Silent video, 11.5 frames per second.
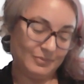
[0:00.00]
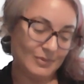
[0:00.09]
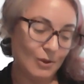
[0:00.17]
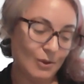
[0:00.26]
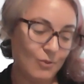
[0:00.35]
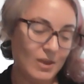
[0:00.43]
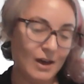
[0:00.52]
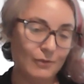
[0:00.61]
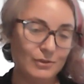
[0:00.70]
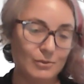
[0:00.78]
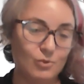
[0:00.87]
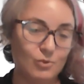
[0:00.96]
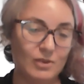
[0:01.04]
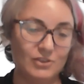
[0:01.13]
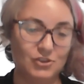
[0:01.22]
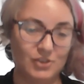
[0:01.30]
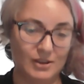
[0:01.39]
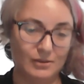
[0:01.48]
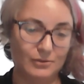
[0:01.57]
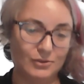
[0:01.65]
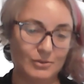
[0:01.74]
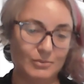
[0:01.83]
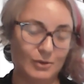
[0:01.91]
We have some questions
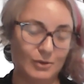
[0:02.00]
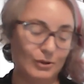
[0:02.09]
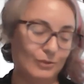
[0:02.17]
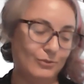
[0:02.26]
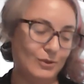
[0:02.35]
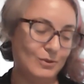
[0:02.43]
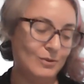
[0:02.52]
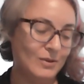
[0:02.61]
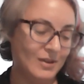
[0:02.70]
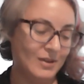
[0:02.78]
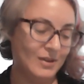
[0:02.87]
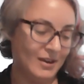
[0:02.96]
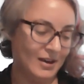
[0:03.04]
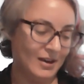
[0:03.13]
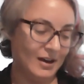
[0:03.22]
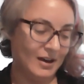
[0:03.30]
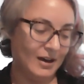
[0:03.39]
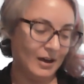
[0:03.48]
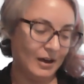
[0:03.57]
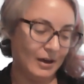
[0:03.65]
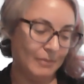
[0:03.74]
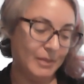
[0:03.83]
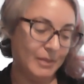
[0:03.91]
from all of you.
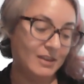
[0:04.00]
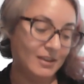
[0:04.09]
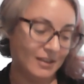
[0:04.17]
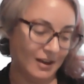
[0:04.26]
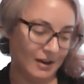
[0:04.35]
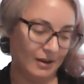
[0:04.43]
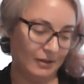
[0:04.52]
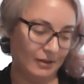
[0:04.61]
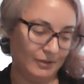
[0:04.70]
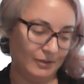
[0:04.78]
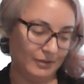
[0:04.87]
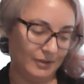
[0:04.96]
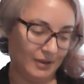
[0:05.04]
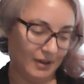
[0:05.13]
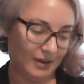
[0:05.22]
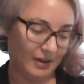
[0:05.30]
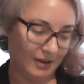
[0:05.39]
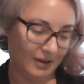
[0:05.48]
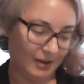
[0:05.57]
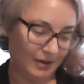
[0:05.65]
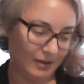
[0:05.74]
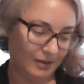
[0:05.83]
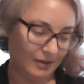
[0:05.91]
Bettina asks,
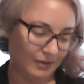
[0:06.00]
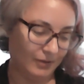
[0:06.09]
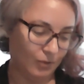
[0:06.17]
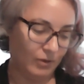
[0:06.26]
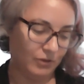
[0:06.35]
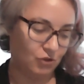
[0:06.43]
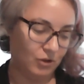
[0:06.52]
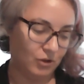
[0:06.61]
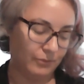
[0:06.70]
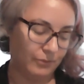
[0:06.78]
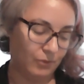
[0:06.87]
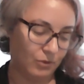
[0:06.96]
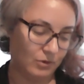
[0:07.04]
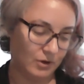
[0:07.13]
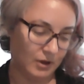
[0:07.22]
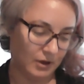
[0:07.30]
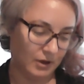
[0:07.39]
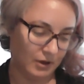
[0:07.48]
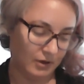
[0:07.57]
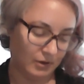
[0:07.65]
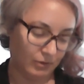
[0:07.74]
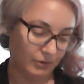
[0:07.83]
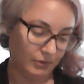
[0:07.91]
that's a question for
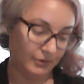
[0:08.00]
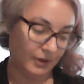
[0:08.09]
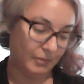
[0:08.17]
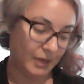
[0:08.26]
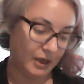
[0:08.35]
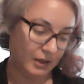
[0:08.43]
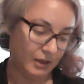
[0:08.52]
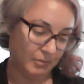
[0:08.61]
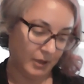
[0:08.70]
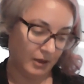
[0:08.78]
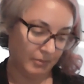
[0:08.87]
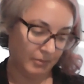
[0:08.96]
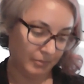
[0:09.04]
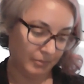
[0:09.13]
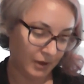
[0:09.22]
Osama and Bran.